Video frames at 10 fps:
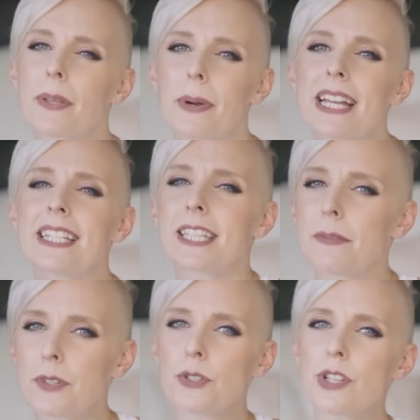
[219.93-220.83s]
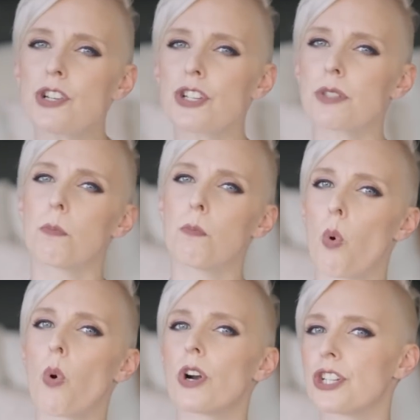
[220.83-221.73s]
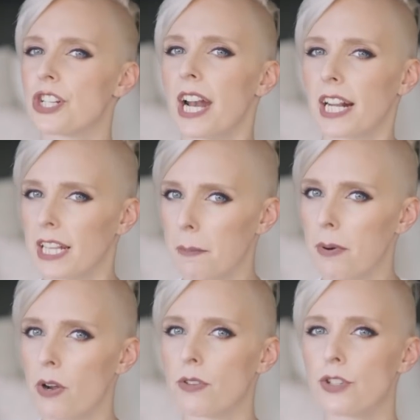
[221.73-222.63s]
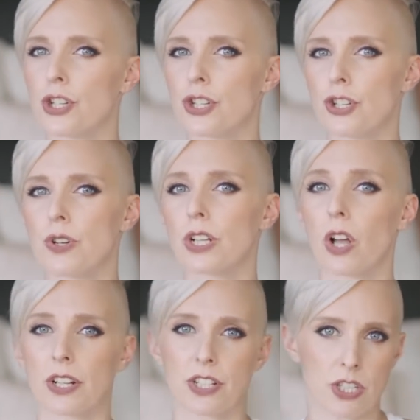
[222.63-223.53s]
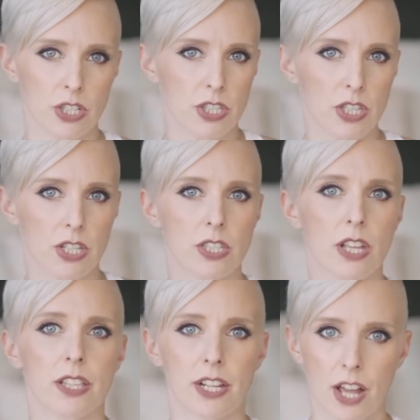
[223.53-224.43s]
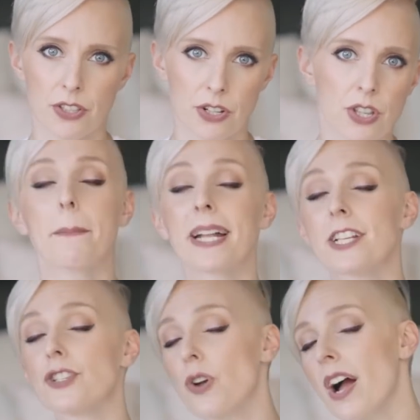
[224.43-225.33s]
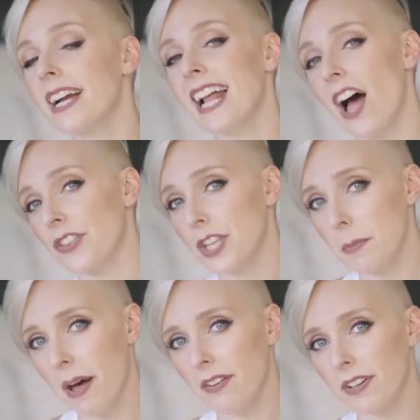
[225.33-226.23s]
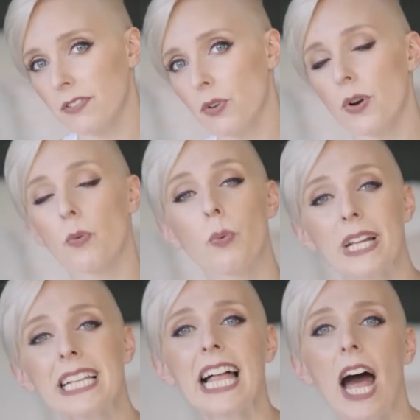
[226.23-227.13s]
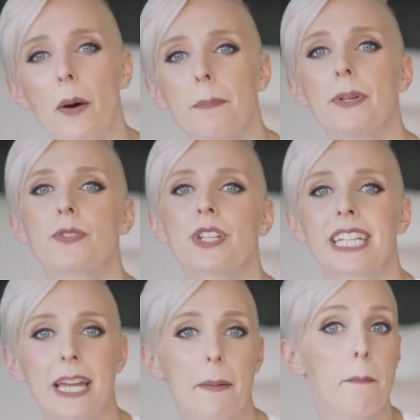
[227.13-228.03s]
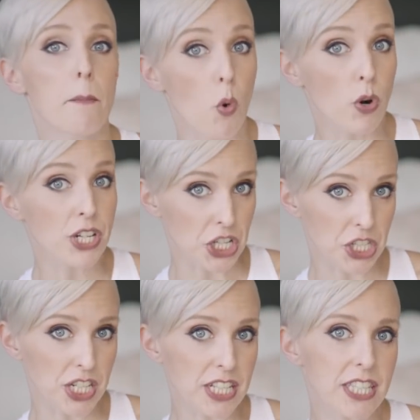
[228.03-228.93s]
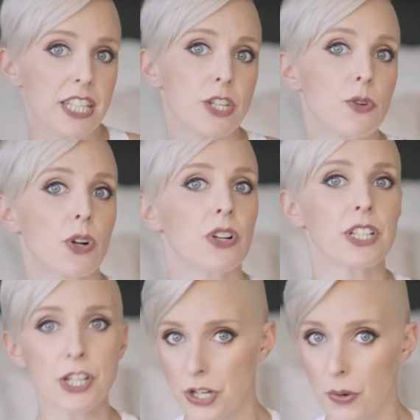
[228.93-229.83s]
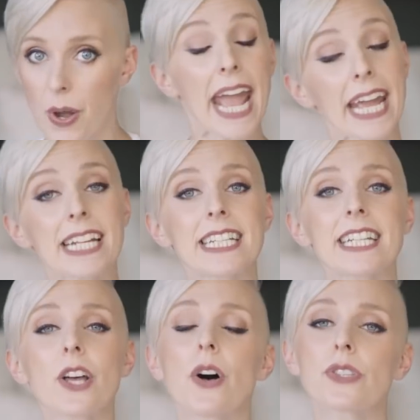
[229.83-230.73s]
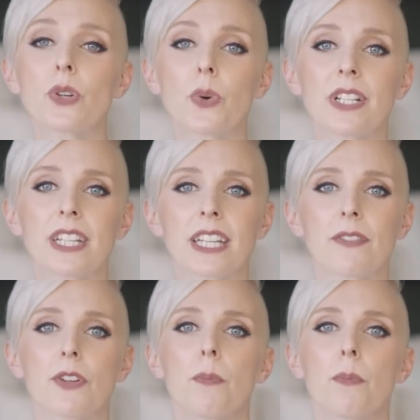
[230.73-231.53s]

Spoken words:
the way, some dudes are just more genetically prone to shooting long distances than others, but a strong and healthy pelvic floor will help you to get more distance than you currently do, and it's also going to give you